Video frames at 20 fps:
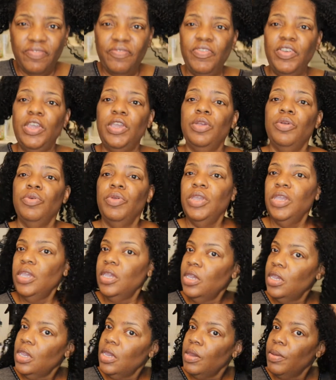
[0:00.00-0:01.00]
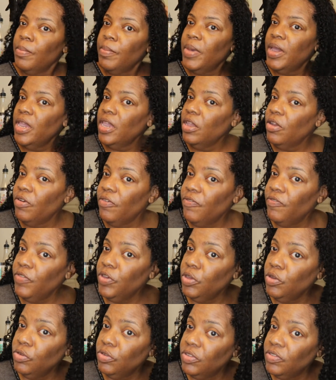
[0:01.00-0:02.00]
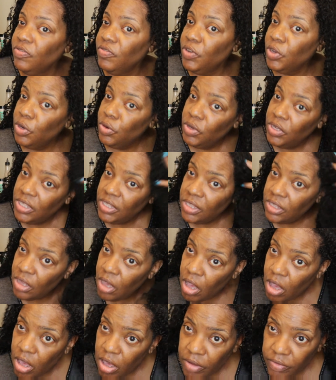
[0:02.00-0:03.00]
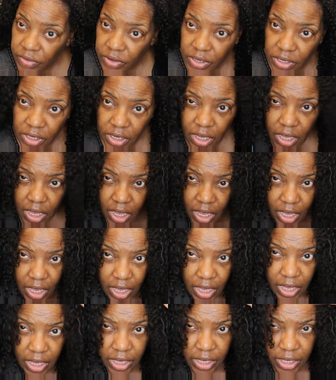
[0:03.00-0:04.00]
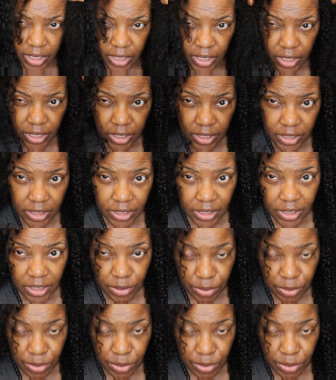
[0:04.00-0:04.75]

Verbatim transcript: very my hair feels very soft and just